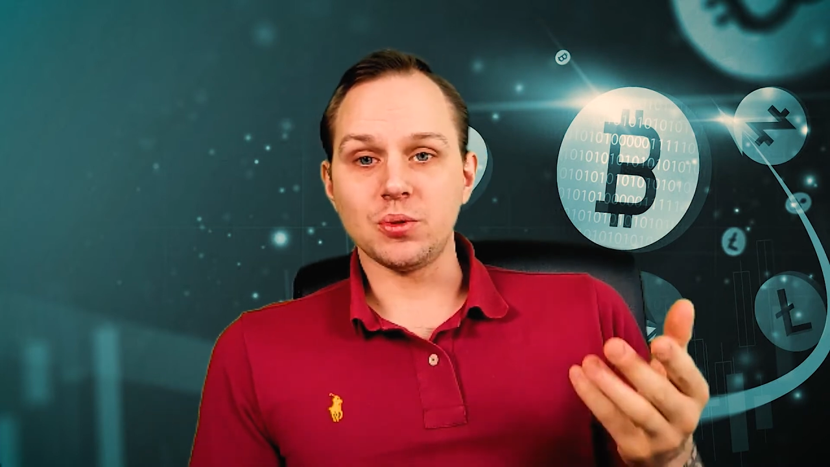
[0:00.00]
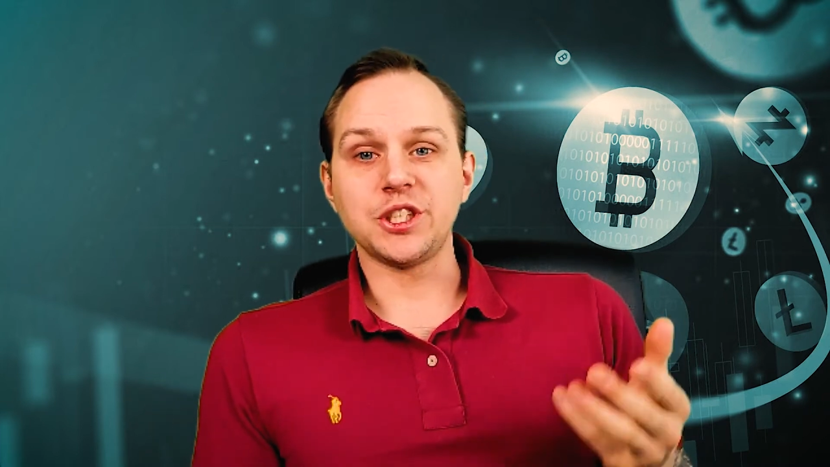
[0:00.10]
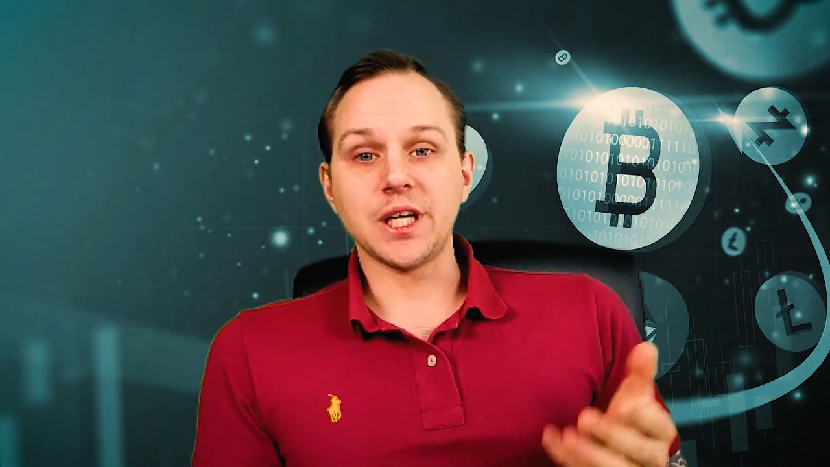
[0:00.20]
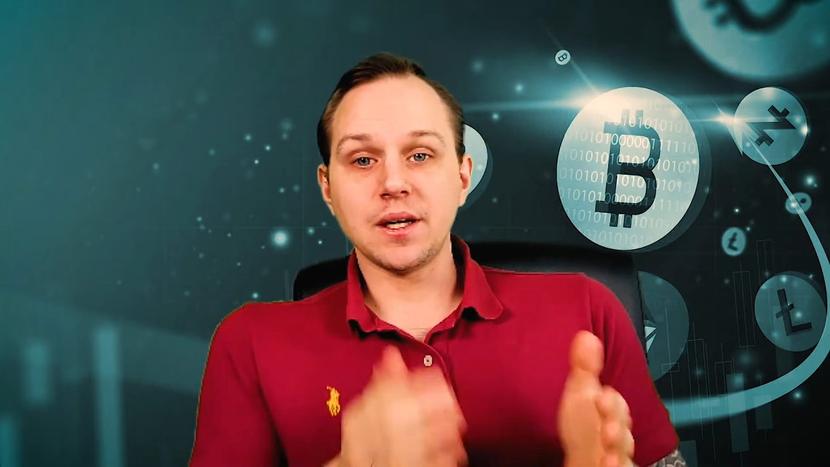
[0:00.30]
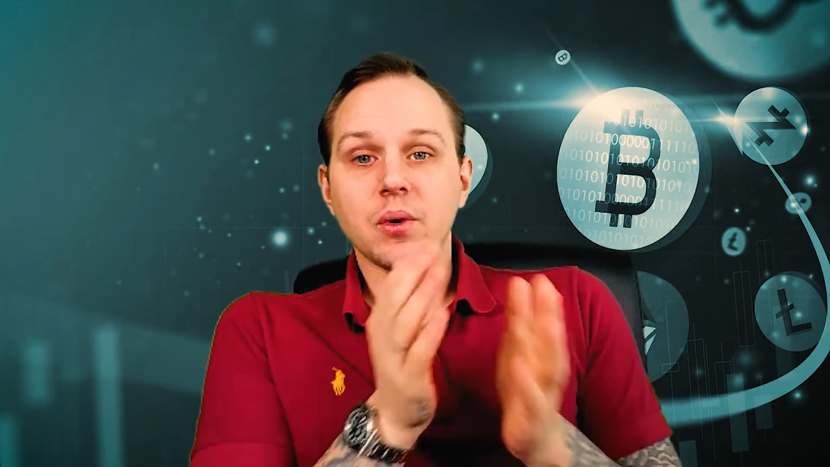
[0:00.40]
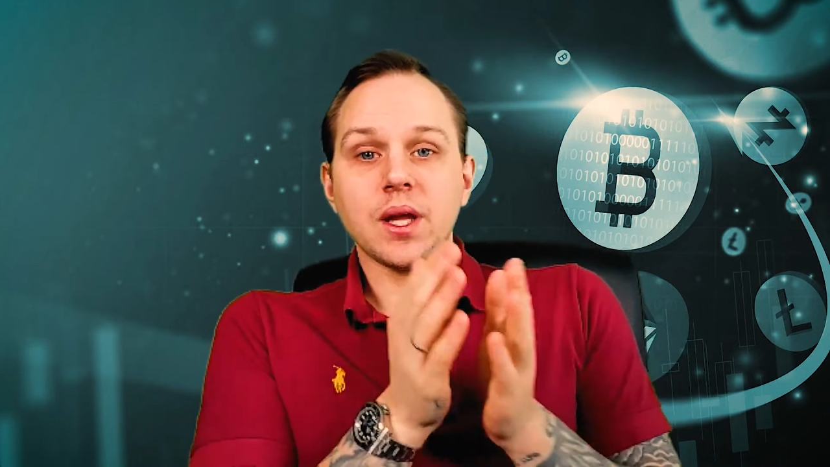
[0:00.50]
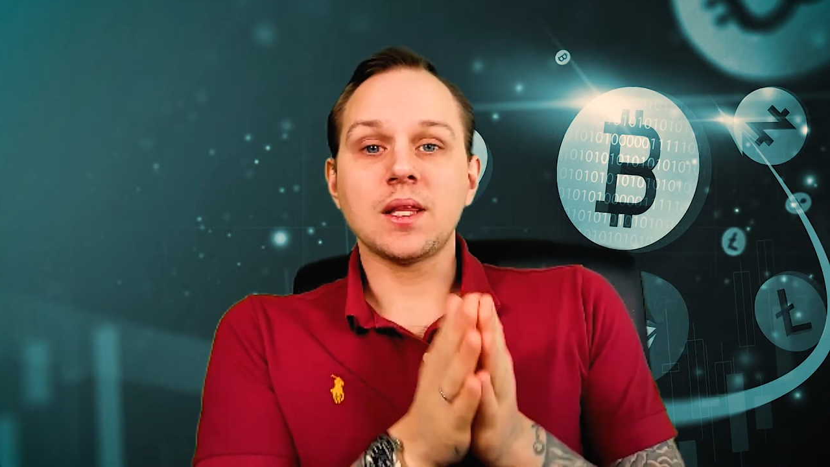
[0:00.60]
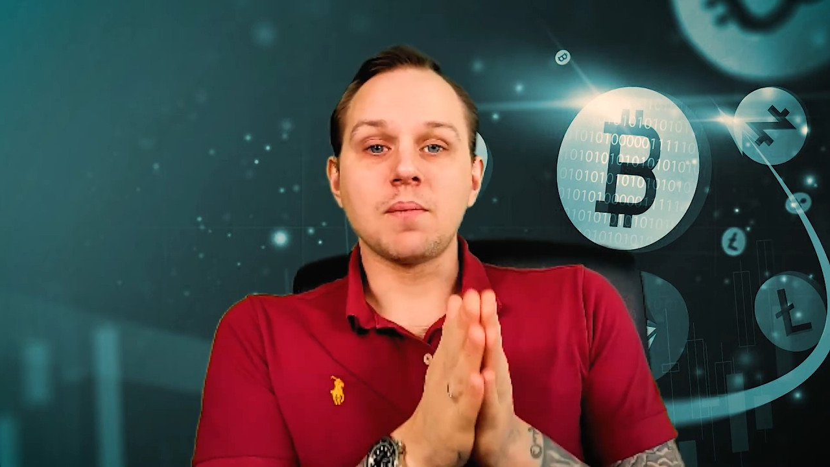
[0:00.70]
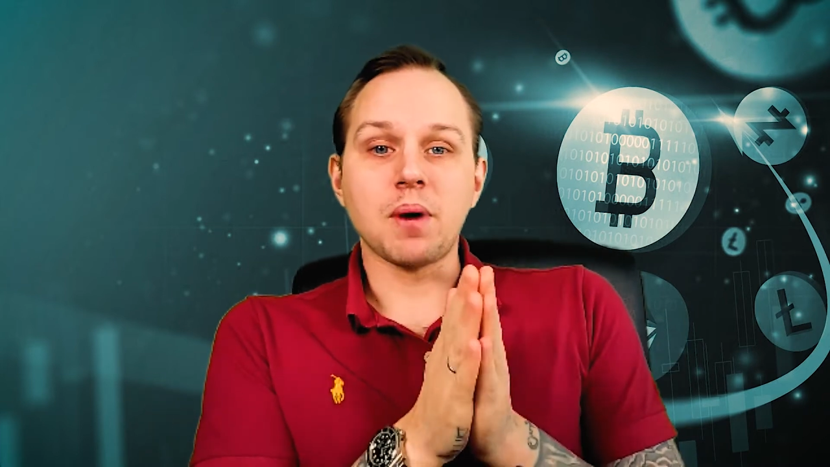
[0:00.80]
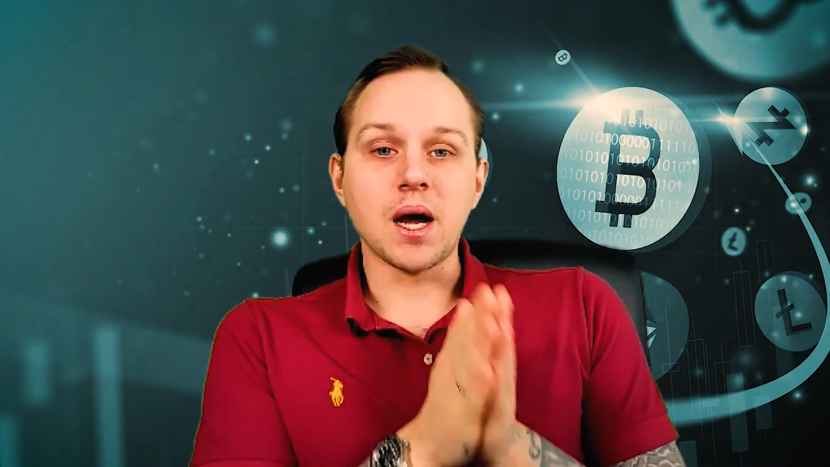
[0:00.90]

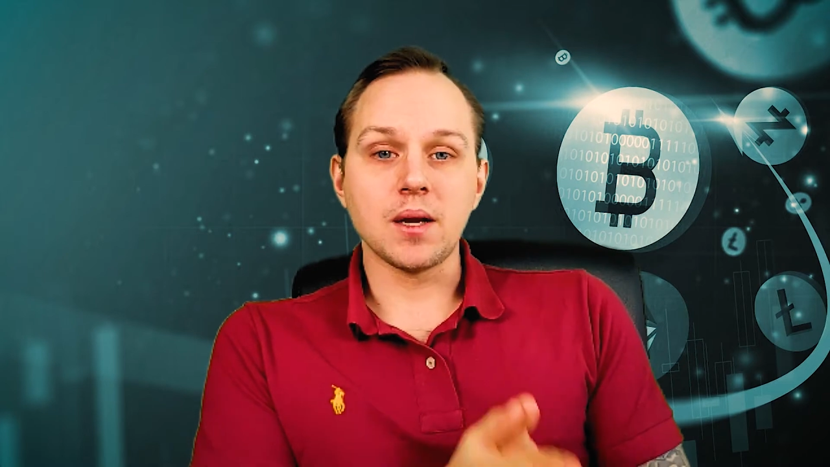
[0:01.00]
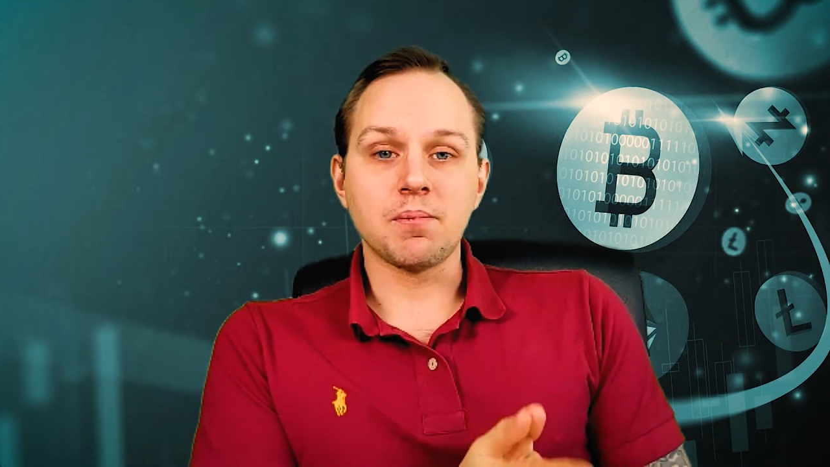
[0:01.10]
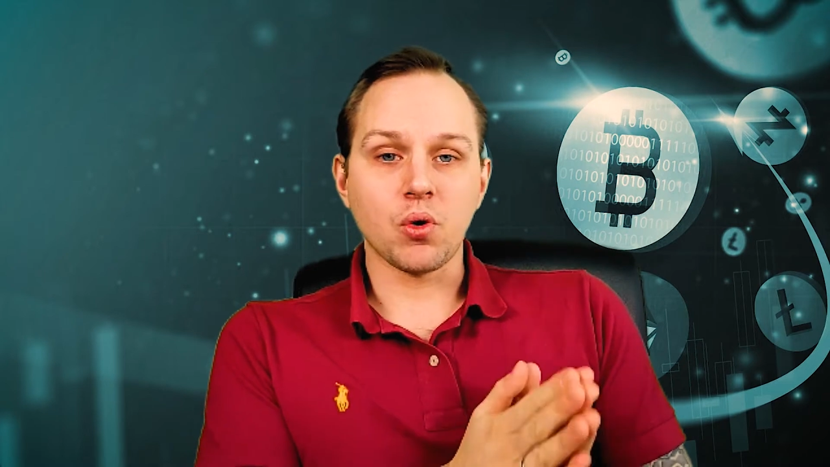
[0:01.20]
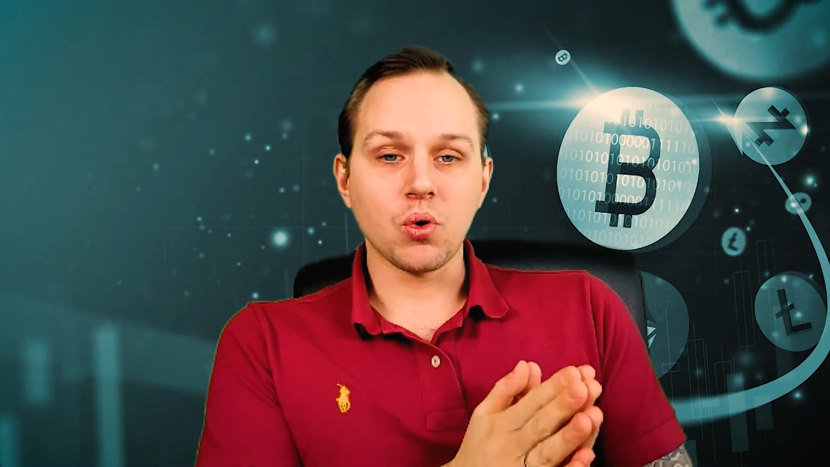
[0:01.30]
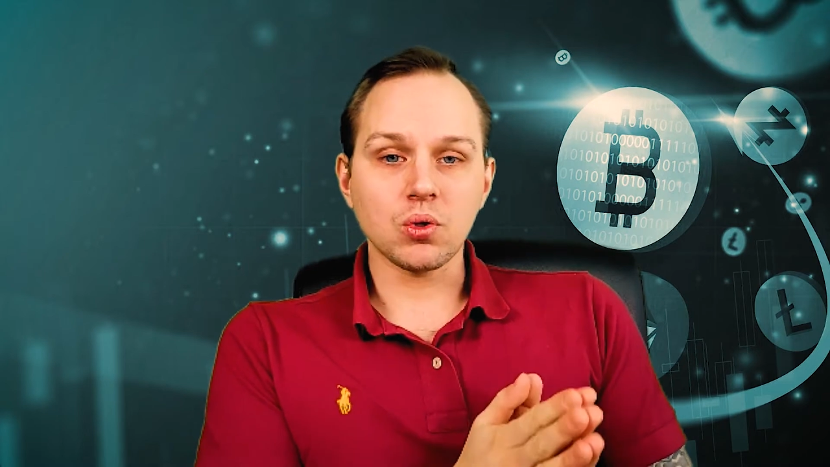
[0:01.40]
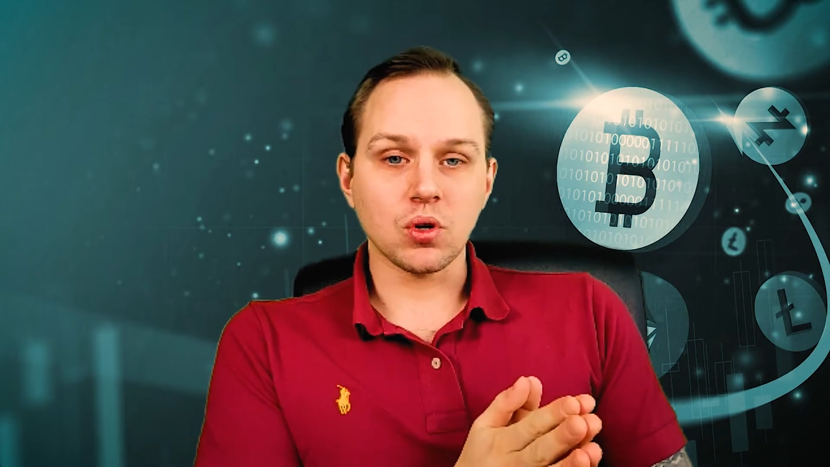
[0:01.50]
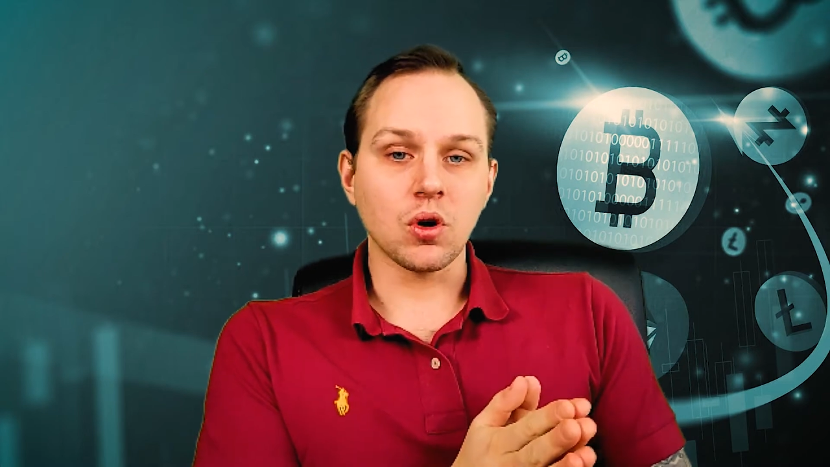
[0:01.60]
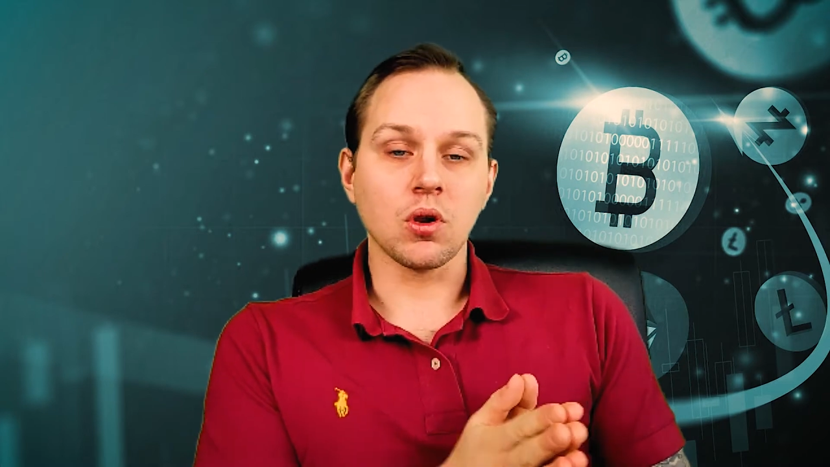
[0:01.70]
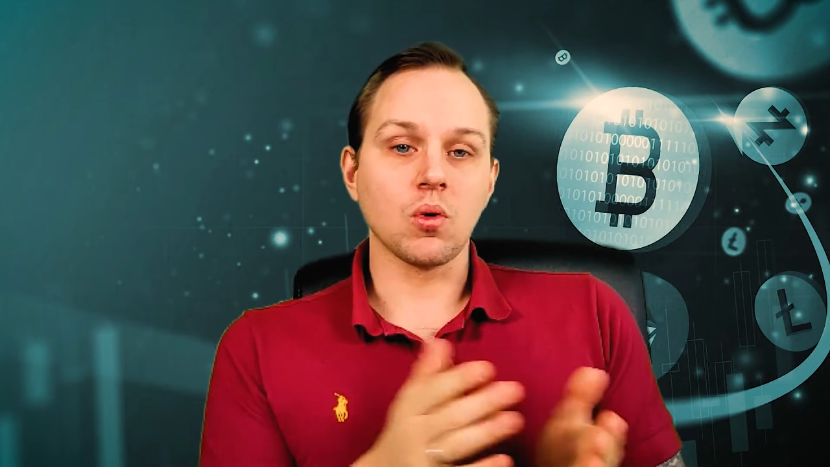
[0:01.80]
generated by the protocol